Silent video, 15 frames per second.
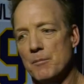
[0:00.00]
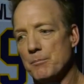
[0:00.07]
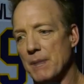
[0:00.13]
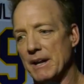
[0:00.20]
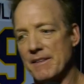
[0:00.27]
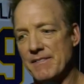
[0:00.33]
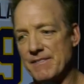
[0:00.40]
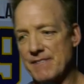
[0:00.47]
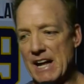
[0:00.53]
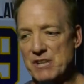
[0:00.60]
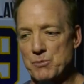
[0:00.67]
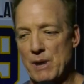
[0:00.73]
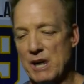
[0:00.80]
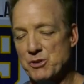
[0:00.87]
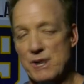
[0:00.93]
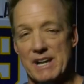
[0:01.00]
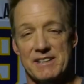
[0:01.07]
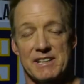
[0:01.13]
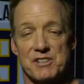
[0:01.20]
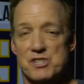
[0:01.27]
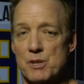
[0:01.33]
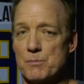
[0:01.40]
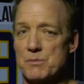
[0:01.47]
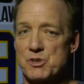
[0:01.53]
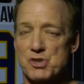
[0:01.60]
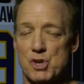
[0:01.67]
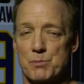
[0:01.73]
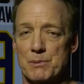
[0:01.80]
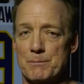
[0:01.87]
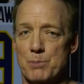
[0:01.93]
But that's why I try to teach them.
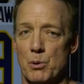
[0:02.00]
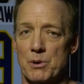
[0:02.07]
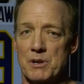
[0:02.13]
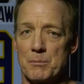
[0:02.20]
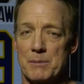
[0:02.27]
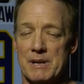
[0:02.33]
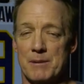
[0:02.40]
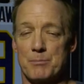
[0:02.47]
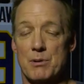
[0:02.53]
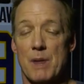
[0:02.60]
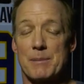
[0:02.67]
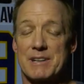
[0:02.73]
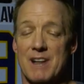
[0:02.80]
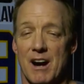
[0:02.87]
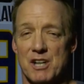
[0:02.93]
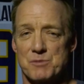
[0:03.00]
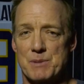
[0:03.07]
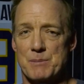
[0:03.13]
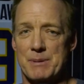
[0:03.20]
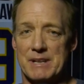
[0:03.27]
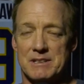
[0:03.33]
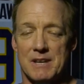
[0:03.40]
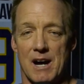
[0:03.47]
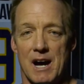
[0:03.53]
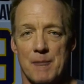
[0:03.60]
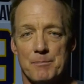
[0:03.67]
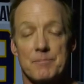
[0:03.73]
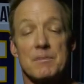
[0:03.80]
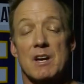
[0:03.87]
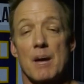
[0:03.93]
Super important to me. Probably cost me big
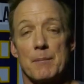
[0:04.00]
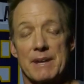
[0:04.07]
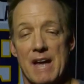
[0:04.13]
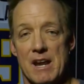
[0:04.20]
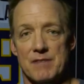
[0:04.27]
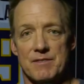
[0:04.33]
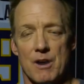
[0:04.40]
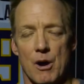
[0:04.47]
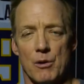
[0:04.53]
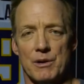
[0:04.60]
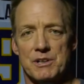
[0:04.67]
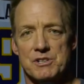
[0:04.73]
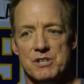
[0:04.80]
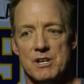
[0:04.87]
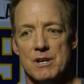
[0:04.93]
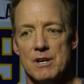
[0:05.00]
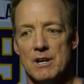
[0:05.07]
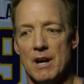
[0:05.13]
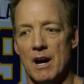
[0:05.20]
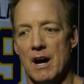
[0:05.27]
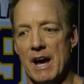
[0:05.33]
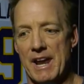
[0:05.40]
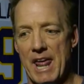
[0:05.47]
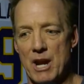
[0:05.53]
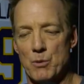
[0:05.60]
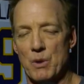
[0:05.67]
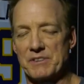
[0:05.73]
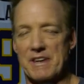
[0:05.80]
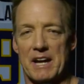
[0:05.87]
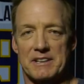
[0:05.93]
time coming out of college. And I don't
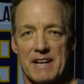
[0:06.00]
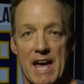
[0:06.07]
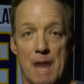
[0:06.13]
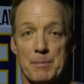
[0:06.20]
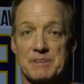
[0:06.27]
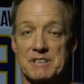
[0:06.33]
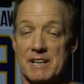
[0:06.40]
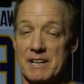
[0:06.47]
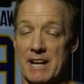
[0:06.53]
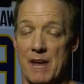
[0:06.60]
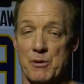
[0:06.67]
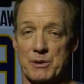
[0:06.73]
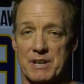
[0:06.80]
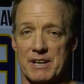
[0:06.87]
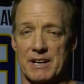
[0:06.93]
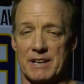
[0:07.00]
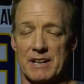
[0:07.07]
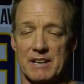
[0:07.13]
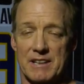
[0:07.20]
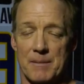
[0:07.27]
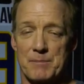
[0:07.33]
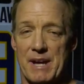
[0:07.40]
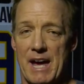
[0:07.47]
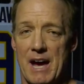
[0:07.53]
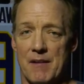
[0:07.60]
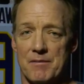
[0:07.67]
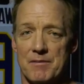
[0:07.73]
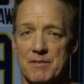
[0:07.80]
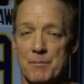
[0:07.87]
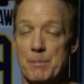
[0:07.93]
want that to happen to any other kid. I'd like them to
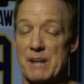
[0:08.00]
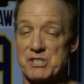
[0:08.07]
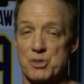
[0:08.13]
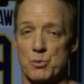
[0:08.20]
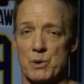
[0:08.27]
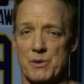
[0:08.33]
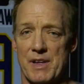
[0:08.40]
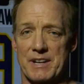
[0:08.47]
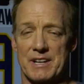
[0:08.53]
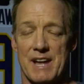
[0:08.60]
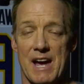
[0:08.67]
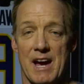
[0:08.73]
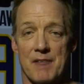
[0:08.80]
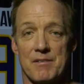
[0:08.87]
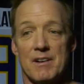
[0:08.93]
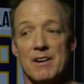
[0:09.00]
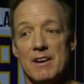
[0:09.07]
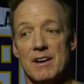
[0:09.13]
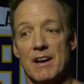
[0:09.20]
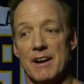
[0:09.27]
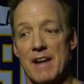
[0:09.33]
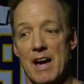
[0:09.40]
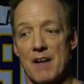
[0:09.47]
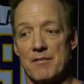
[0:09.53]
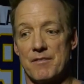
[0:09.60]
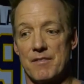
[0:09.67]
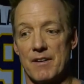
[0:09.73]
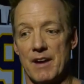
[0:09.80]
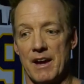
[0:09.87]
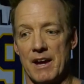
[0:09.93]
have the best career they can have and have
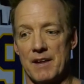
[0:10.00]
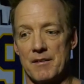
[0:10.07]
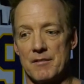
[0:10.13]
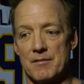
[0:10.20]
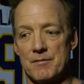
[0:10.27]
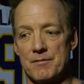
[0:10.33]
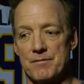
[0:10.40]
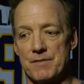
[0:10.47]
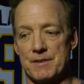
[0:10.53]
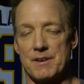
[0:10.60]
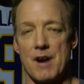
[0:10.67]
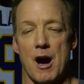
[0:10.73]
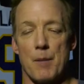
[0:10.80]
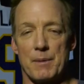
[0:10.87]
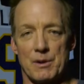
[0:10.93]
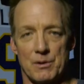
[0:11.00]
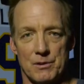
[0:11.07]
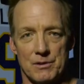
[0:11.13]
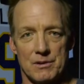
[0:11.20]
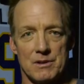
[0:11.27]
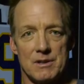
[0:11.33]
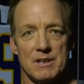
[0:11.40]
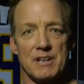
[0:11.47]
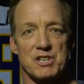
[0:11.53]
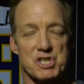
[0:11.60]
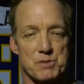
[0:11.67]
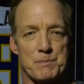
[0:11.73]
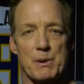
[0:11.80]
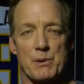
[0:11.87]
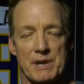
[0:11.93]
a phenomenal
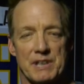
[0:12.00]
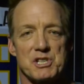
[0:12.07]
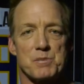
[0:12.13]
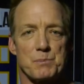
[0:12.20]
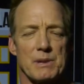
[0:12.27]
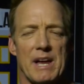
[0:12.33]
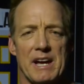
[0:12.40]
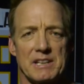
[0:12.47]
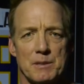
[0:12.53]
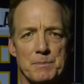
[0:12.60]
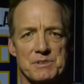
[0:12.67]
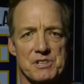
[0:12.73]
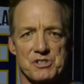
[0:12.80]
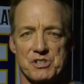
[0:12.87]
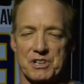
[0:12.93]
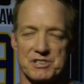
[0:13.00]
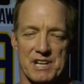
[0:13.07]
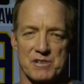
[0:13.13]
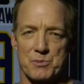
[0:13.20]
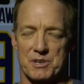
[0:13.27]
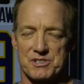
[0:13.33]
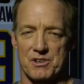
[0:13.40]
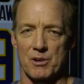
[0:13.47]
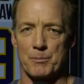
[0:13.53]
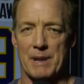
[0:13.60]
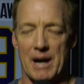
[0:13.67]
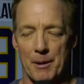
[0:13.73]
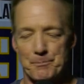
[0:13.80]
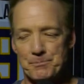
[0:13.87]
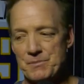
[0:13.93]
experience playing the position, because that's what it's all
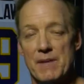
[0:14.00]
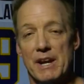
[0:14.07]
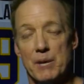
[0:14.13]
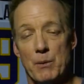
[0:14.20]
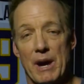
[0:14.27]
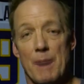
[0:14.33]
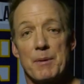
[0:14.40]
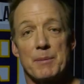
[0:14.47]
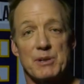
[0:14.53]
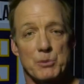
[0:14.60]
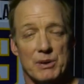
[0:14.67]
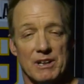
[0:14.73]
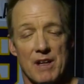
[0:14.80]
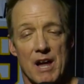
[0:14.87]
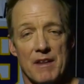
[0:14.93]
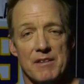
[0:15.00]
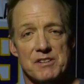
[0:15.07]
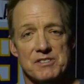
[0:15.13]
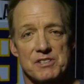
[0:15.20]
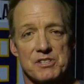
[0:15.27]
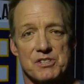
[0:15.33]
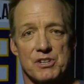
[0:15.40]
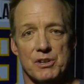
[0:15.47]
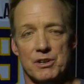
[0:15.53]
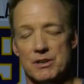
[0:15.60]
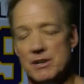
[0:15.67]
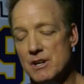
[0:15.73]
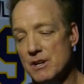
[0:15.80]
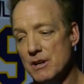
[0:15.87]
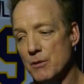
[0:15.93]
about. Anyway, I'm going to be doing a lot of this year.
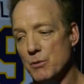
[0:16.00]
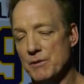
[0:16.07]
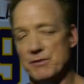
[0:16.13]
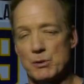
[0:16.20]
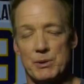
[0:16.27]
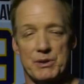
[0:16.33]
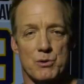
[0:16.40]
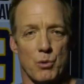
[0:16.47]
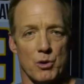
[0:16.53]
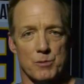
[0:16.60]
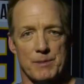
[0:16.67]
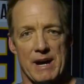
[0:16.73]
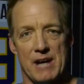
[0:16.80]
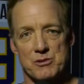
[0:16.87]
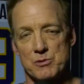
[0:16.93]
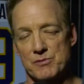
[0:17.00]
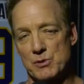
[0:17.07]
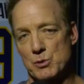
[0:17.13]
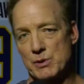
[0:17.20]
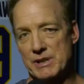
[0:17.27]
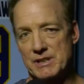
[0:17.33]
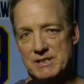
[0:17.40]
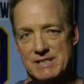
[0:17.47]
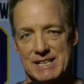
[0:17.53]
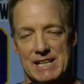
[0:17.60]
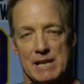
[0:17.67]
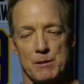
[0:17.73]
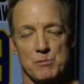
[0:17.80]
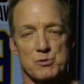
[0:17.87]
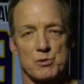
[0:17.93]
Reviewing quarterbacks, reviewing
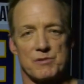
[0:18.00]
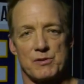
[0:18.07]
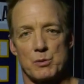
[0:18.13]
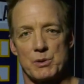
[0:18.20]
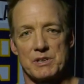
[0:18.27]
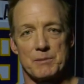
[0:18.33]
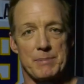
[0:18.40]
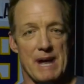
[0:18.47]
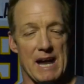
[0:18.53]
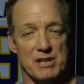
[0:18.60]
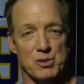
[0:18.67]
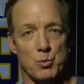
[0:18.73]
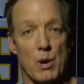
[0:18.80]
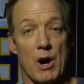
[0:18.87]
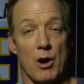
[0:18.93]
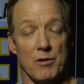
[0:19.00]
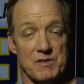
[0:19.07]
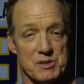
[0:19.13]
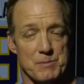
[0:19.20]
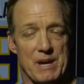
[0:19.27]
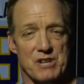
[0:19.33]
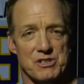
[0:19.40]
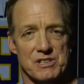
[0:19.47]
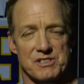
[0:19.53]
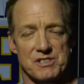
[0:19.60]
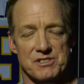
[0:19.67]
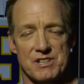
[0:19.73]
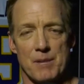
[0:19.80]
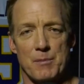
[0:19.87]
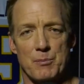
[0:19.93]
teams, reviewing the Pac-12, especially
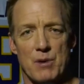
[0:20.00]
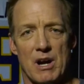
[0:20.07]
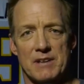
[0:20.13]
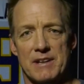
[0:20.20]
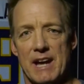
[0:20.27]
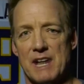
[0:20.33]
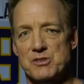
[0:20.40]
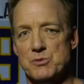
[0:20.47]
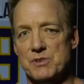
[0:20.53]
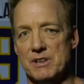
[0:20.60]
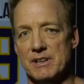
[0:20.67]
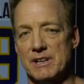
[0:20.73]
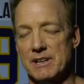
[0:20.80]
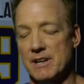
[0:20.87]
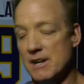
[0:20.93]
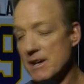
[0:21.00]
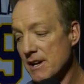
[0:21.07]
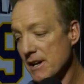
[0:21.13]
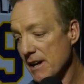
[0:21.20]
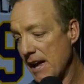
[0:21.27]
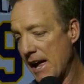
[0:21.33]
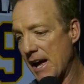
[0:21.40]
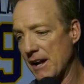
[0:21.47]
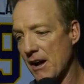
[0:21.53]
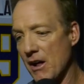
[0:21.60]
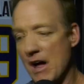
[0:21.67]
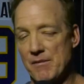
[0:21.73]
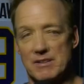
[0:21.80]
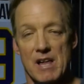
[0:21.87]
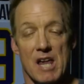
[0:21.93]
since I'm a broadcaster in the league. And I'll
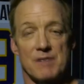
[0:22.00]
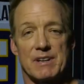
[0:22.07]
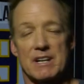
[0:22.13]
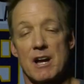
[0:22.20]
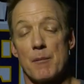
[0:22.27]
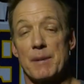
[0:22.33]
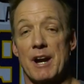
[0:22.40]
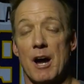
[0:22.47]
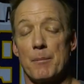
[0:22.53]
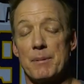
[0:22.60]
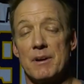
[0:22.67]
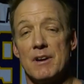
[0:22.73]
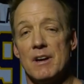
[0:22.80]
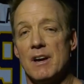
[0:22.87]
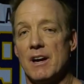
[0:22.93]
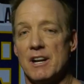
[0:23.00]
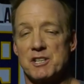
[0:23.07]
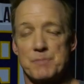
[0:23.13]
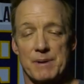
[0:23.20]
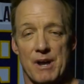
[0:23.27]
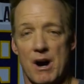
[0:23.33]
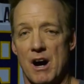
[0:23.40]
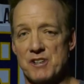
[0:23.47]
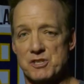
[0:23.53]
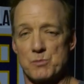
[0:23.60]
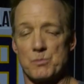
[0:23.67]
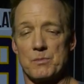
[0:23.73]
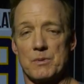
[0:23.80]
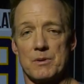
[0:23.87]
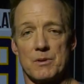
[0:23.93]
have a lot of it coming up. It's been
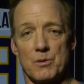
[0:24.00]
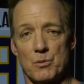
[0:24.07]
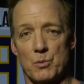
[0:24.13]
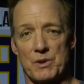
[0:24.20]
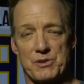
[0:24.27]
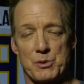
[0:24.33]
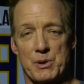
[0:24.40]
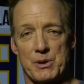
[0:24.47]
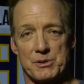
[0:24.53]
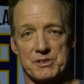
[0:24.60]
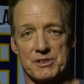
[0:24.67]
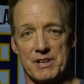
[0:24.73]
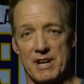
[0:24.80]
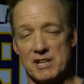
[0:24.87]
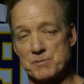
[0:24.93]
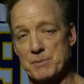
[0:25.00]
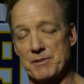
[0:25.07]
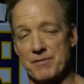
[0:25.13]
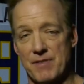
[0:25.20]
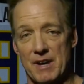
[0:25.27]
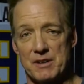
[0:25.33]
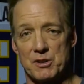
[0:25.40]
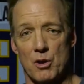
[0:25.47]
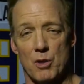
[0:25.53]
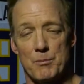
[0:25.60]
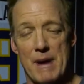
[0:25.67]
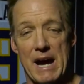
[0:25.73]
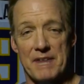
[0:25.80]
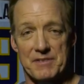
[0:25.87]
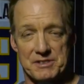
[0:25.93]
awesome with you here today. It's been fun going
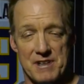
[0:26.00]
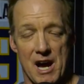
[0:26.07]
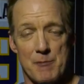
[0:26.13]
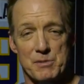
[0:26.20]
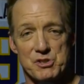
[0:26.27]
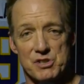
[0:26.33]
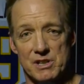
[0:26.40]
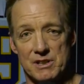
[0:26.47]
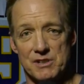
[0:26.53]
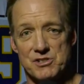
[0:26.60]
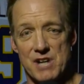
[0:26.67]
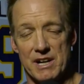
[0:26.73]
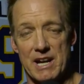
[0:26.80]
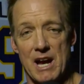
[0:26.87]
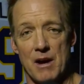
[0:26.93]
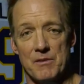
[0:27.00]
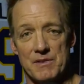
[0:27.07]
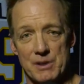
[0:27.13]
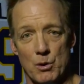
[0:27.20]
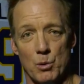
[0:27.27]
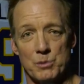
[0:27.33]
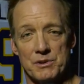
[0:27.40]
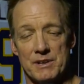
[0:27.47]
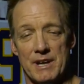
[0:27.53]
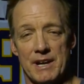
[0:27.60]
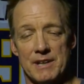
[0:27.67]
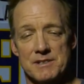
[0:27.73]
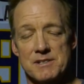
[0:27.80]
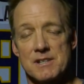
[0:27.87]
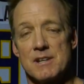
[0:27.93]
back in the time machine to check out the olden
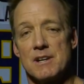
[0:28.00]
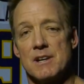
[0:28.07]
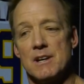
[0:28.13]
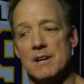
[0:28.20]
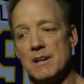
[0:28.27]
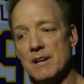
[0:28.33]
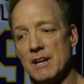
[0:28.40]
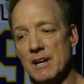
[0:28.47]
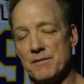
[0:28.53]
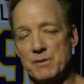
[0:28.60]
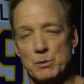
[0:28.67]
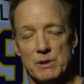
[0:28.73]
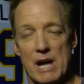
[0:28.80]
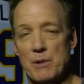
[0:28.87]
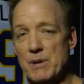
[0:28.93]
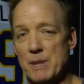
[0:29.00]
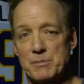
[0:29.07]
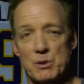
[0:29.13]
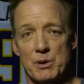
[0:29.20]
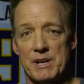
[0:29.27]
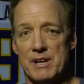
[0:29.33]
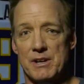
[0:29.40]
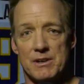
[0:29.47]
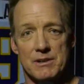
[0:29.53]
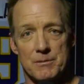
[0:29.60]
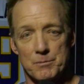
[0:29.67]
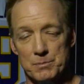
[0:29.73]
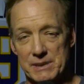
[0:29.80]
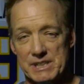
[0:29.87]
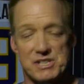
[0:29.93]
days. If you like what I'm doing here,
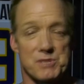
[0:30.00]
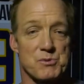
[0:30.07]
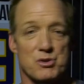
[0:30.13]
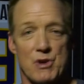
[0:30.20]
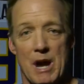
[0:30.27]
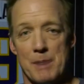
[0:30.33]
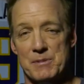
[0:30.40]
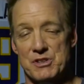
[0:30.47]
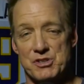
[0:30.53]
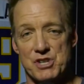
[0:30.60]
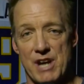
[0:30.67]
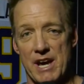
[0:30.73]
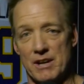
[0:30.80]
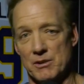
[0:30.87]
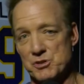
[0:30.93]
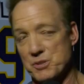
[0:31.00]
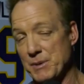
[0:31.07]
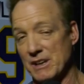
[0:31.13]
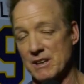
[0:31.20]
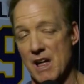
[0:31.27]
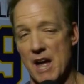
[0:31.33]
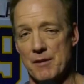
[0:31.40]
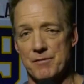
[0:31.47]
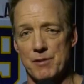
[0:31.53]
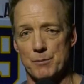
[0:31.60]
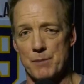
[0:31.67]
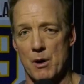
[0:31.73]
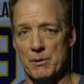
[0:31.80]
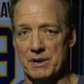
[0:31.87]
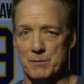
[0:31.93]
please subscribe to the channel. There's going to be a lot of
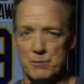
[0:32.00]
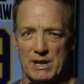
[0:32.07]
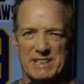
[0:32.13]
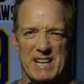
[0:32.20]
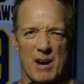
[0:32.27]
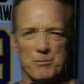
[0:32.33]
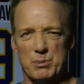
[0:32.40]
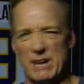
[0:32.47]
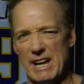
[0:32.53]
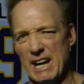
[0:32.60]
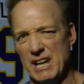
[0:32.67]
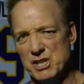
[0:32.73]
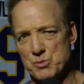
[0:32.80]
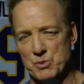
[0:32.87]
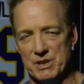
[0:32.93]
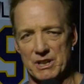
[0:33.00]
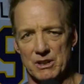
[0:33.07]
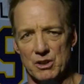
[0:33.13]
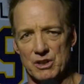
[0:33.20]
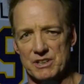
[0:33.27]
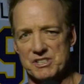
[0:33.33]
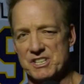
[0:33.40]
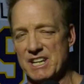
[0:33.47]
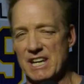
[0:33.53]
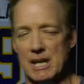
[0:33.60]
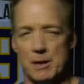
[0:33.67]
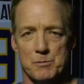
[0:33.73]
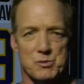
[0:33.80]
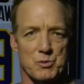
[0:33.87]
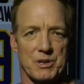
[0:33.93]
football. We're going to break down plays. We're going to look at
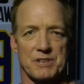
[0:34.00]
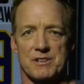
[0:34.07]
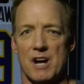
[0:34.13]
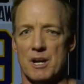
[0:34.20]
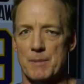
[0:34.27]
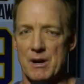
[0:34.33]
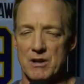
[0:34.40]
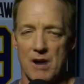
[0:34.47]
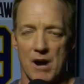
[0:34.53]
schemes. We're going to talk about